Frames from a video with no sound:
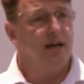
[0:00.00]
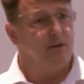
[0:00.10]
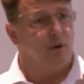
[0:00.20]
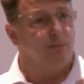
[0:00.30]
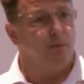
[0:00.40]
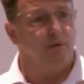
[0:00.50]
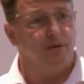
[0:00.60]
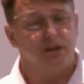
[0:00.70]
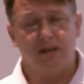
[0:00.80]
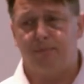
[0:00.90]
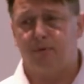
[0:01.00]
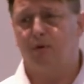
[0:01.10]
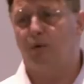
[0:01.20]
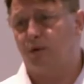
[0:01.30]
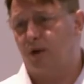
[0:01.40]
and not moving
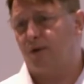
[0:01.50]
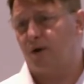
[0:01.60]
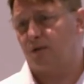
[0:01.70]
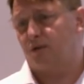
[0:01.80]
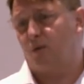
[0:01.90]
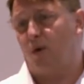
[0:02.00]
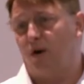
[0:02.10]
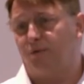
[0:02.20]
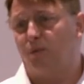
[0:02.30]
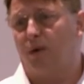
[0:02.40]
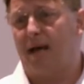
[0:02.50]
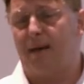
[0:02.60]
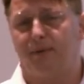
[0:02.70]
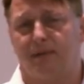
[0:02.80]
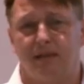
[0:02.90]
separate audio files, because quite often what
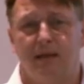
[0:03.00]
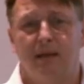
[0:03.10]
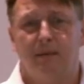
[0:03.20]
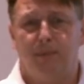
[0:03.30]
happens,